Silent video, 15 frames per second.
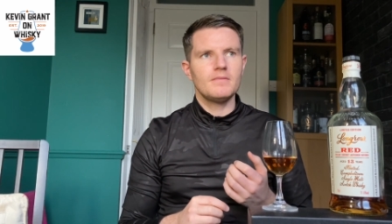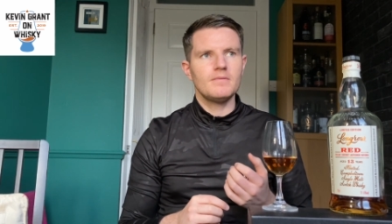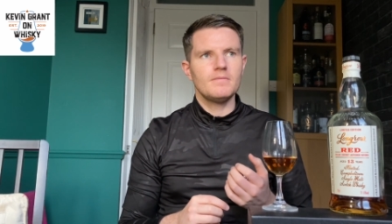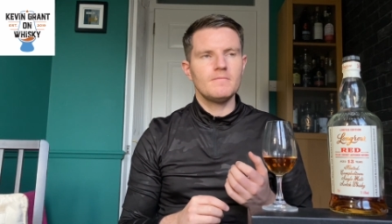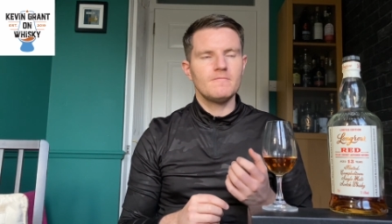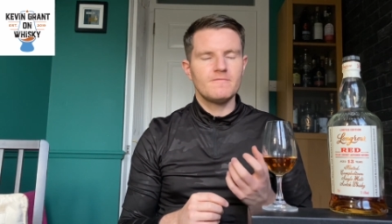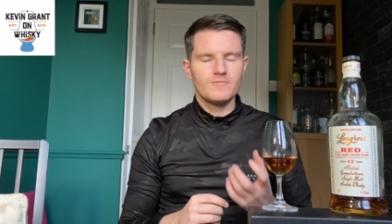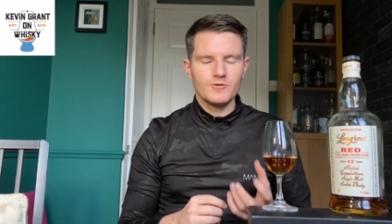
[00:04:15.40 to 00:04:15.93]

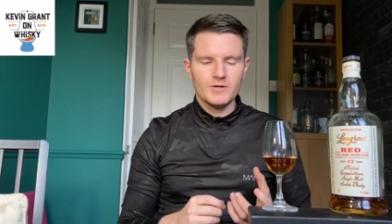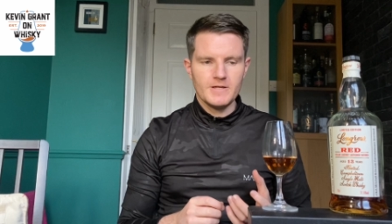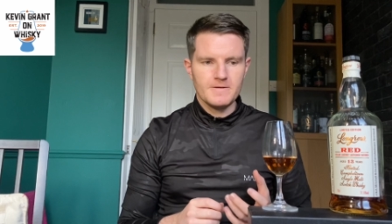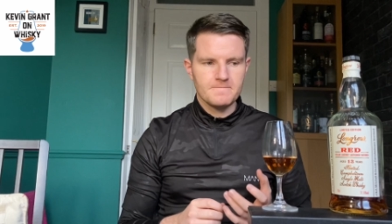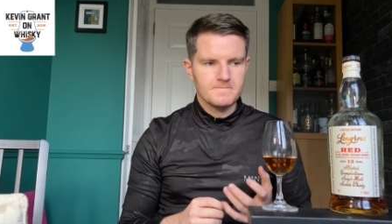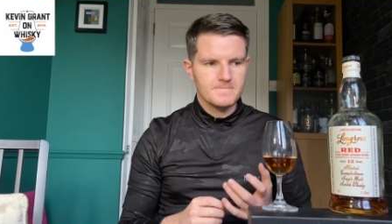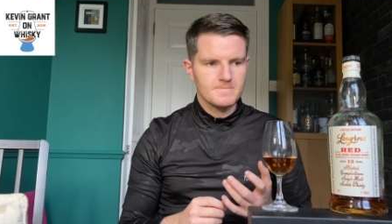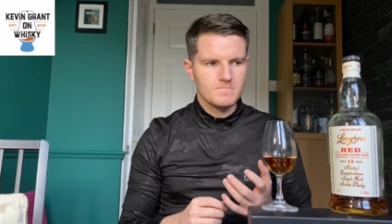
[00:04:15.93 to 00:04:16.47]
fruity,
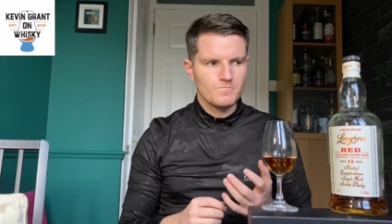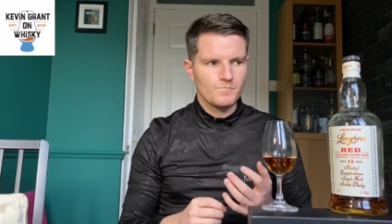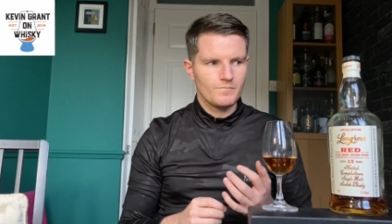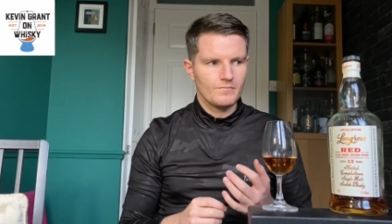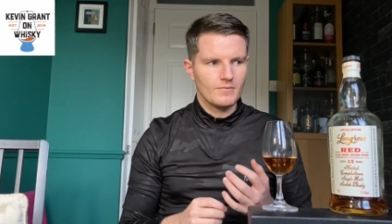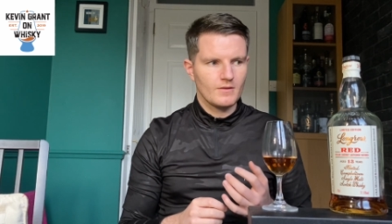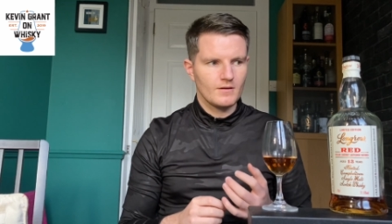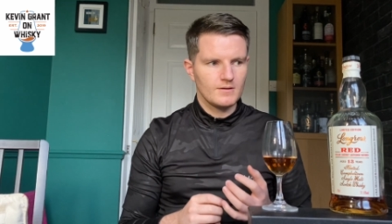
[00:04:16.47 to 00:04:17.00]

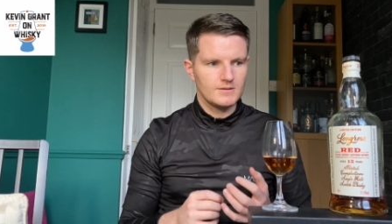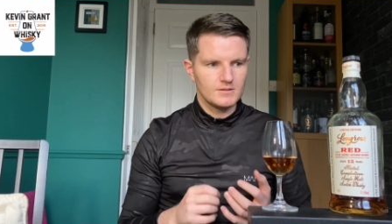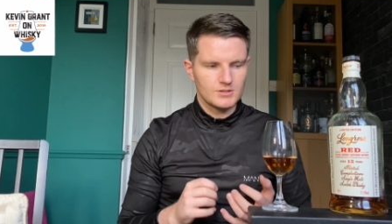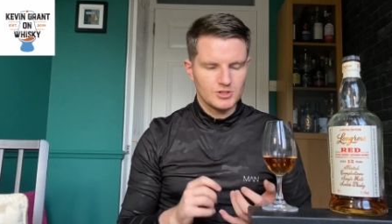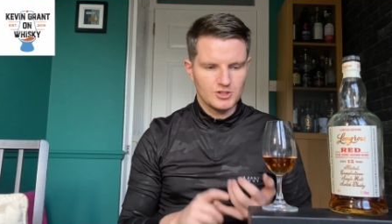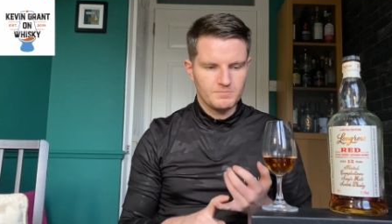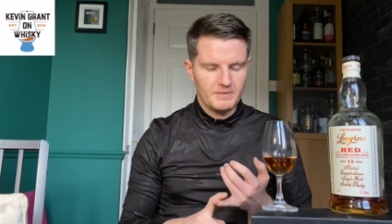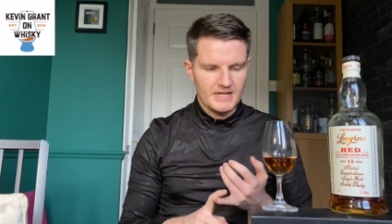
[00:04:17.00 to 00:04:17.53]
there's
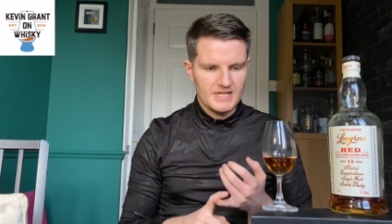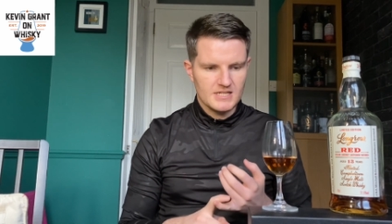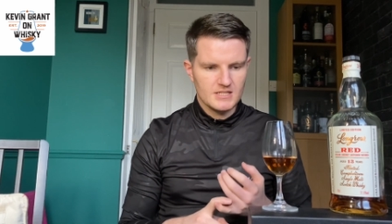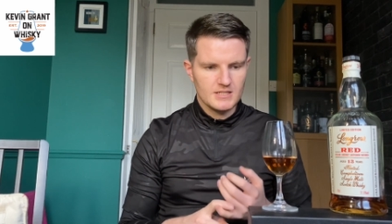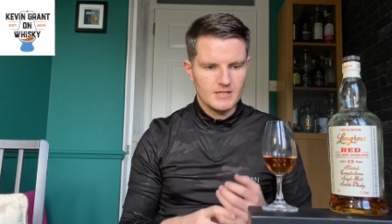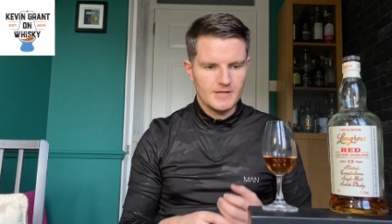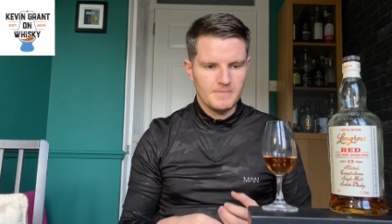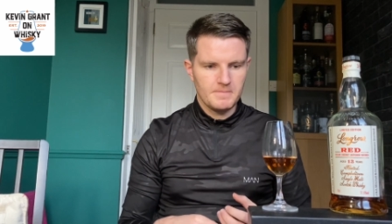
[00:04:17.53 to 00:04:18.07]
spice
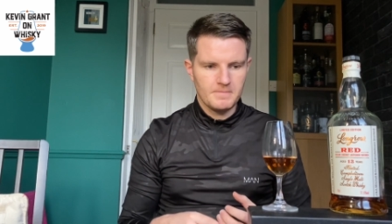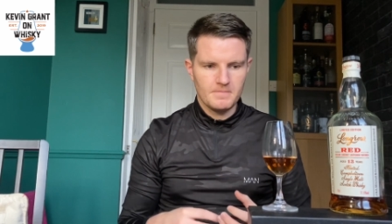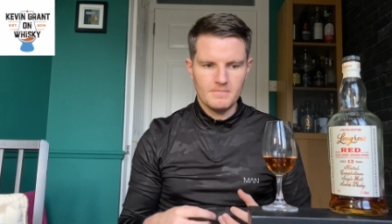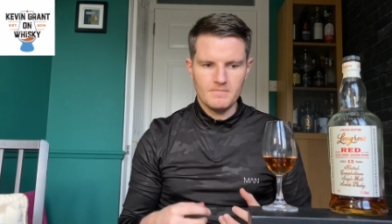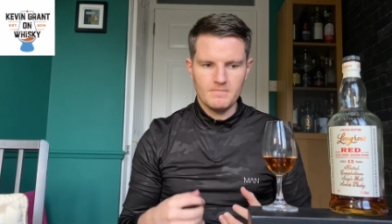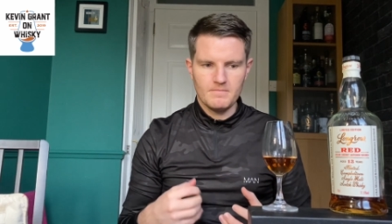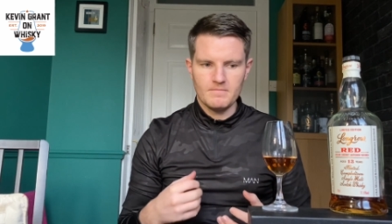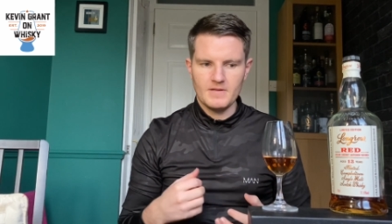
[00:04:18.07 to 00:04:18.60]
there,
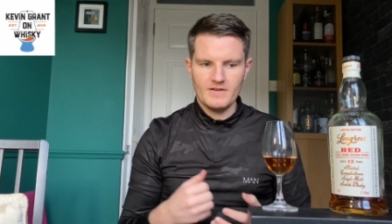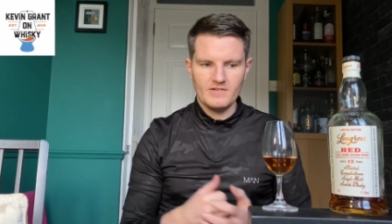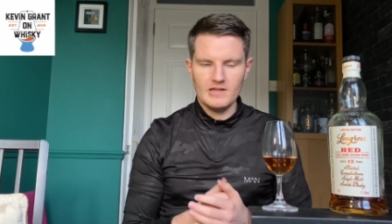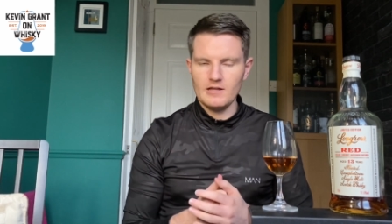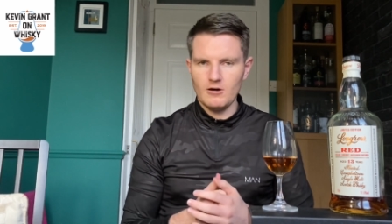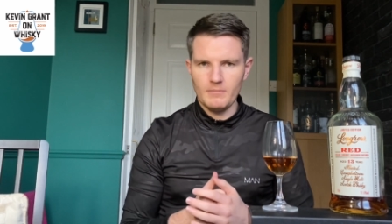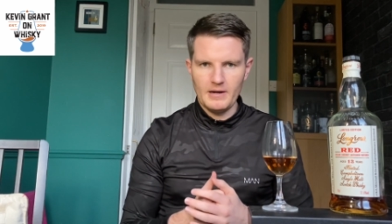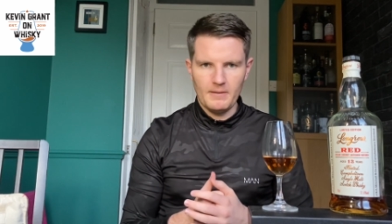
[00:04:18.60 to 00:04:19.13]
giving a
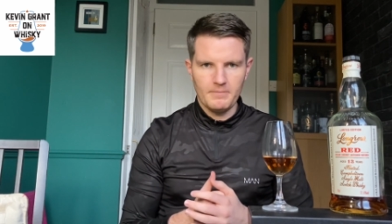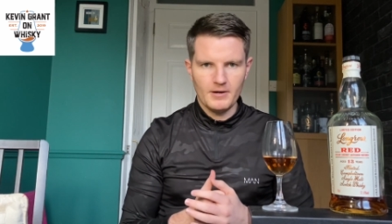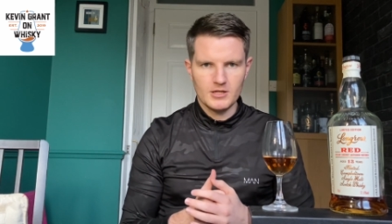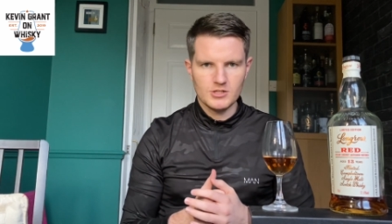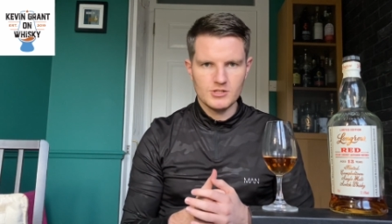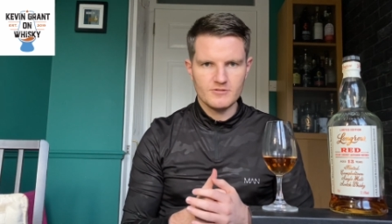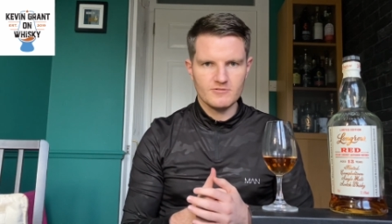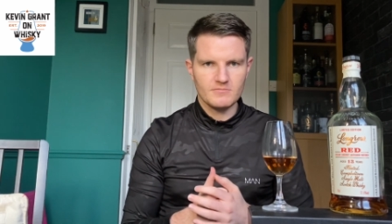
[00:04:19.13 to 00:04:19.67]
little bit of
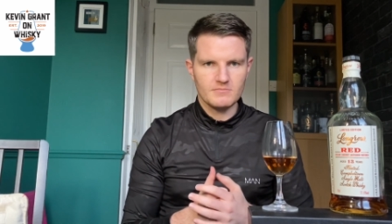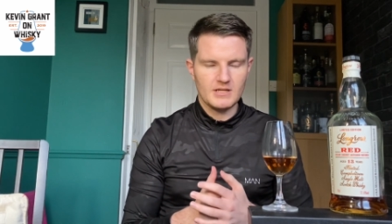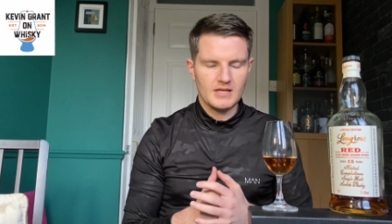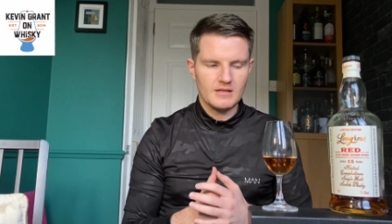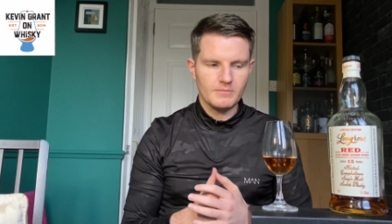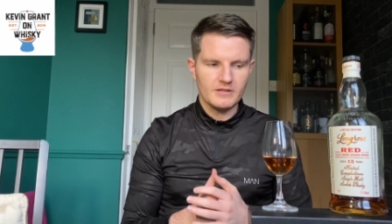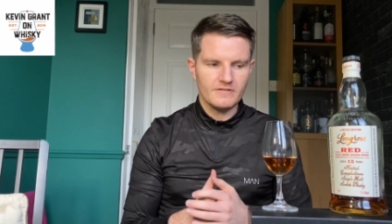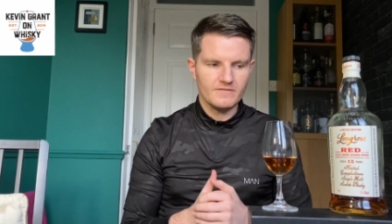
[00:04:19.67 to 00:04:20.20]
punch from the
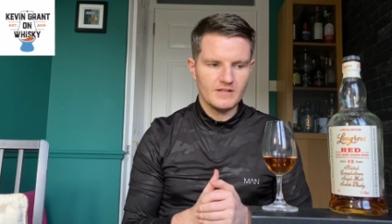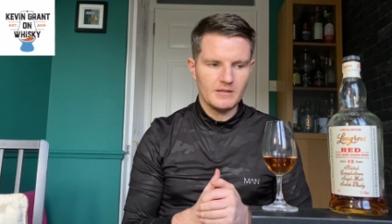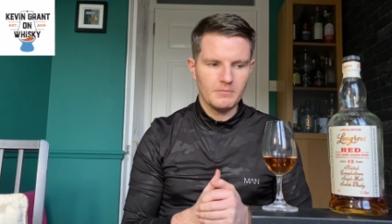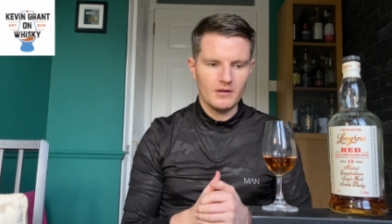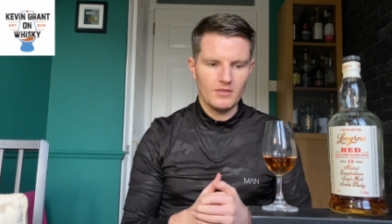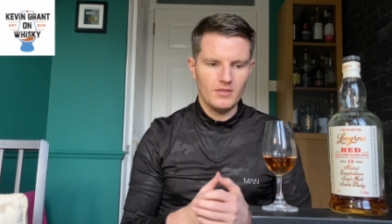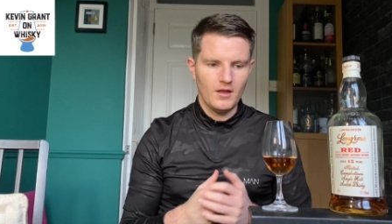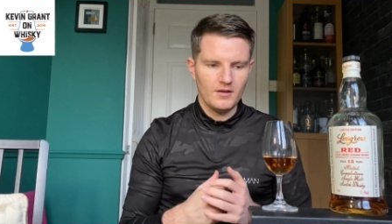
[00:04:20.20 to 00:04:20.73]
ABV, but
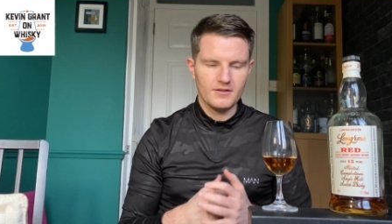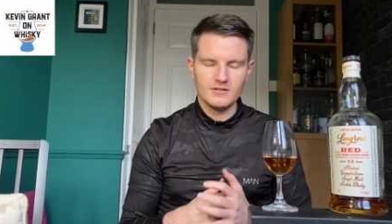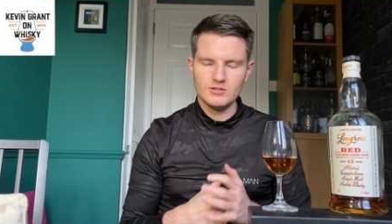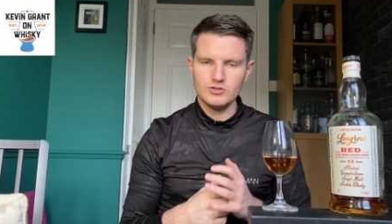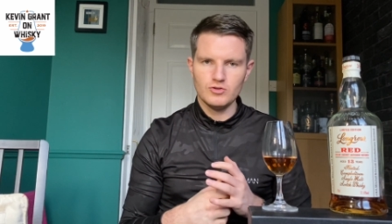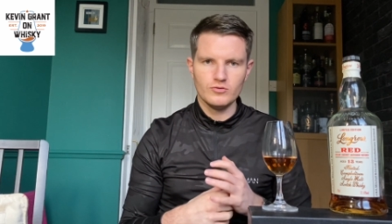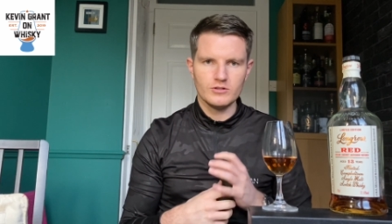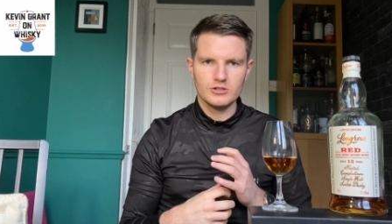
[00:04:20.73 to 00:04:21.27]
nothing
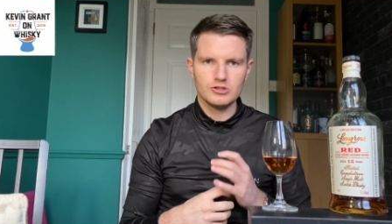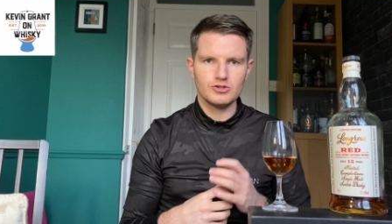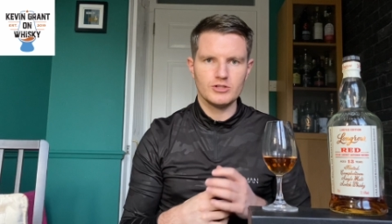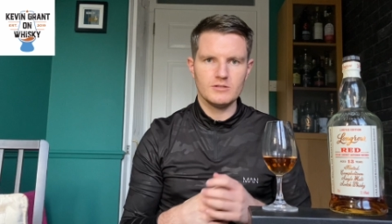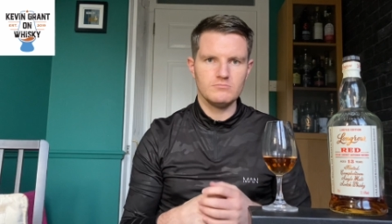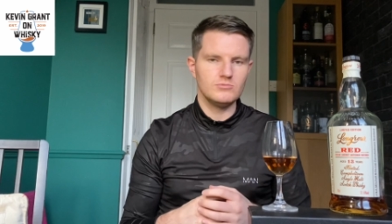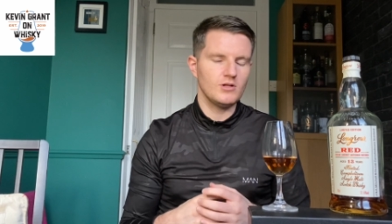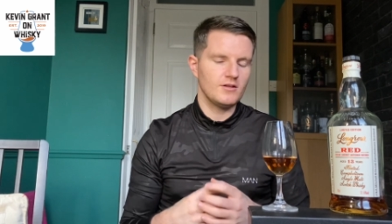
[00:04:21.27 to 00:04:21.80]
too
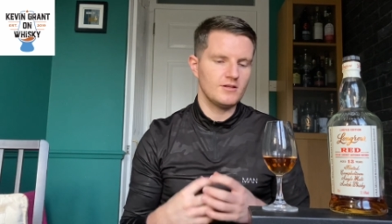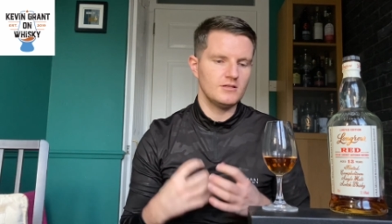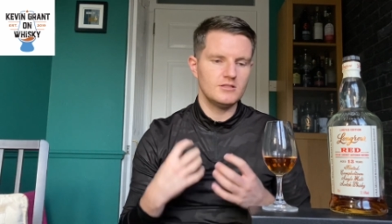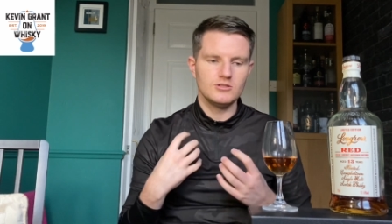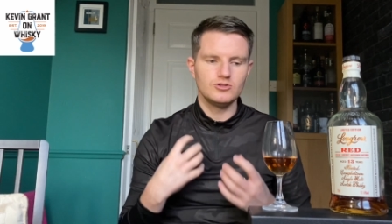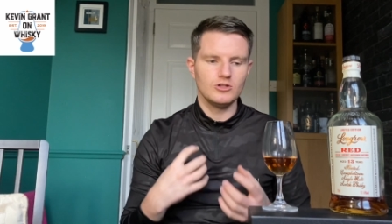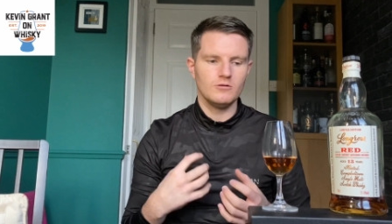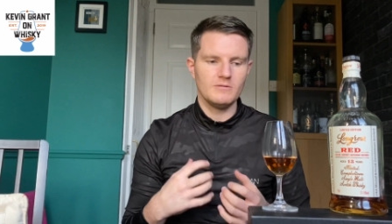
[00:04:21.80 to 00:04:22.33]
extreme, nothing to
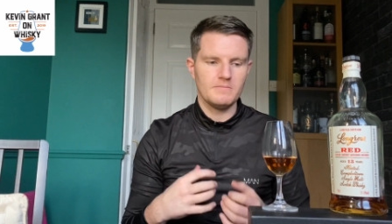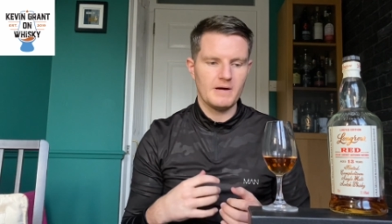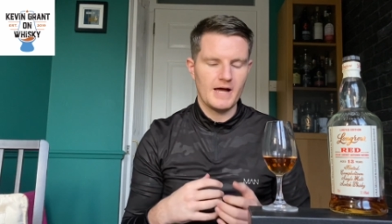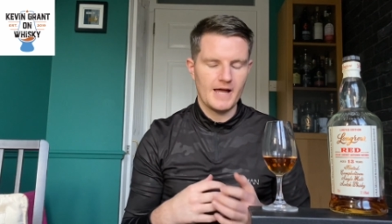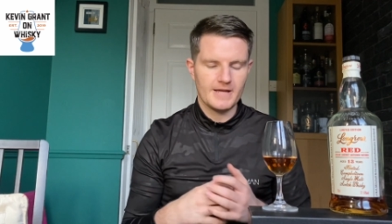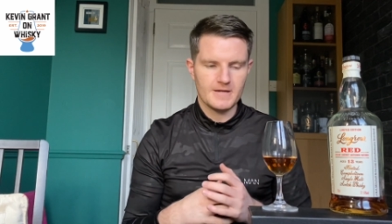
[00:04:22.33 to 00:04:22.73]
draw me back.